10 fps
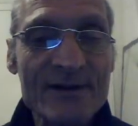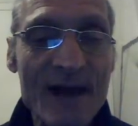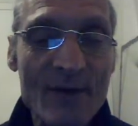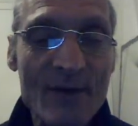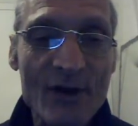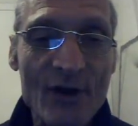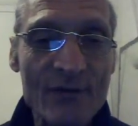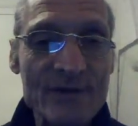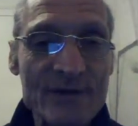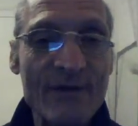time on the
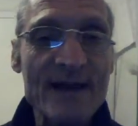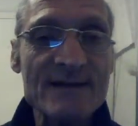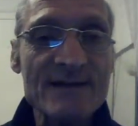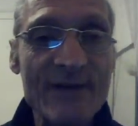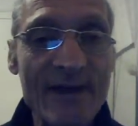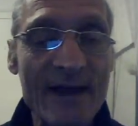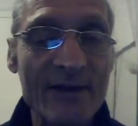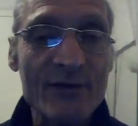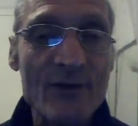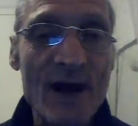Earth was faster than that
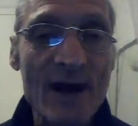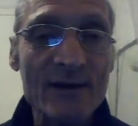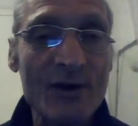on the rocket